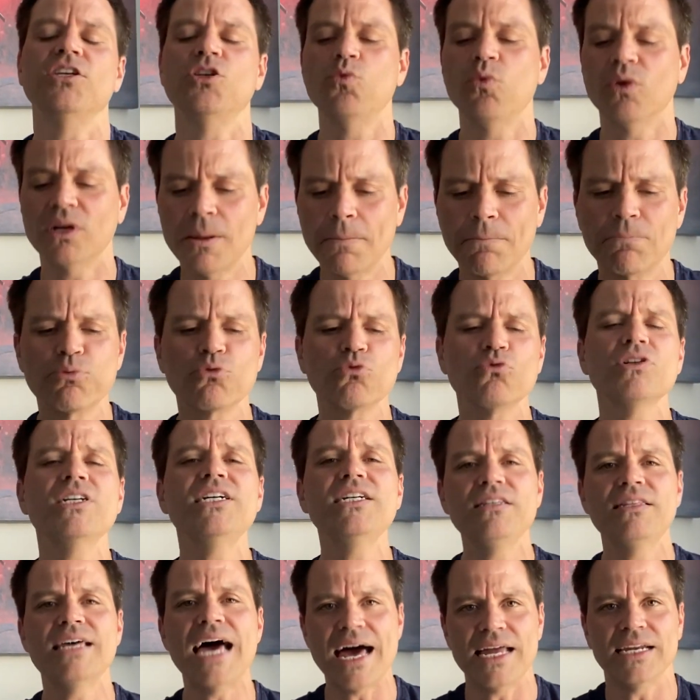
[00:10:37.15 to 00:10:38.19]
You want to
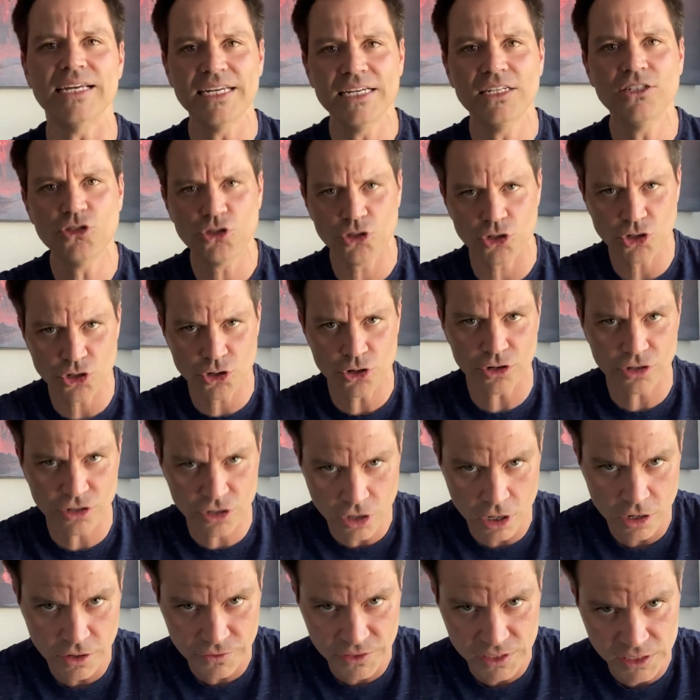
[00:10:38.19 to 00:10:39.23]
breathe that into your
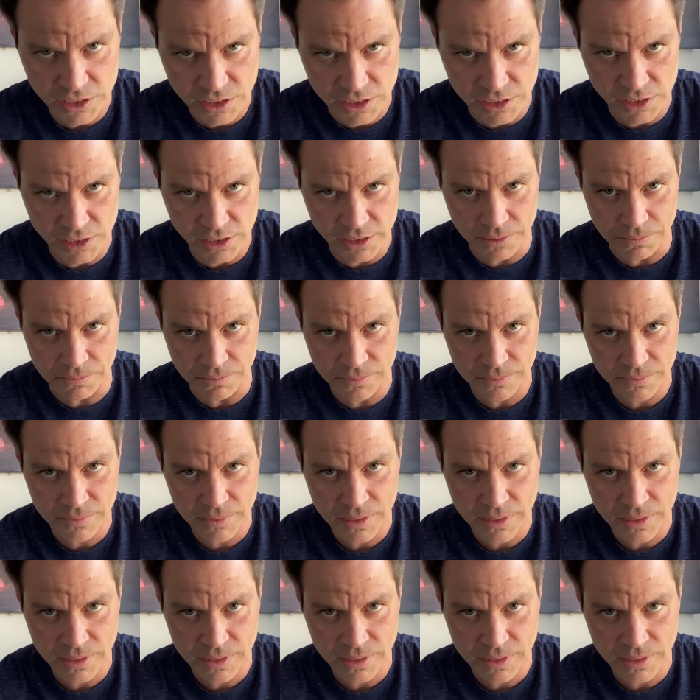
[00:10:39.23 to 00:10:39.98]
nervous system.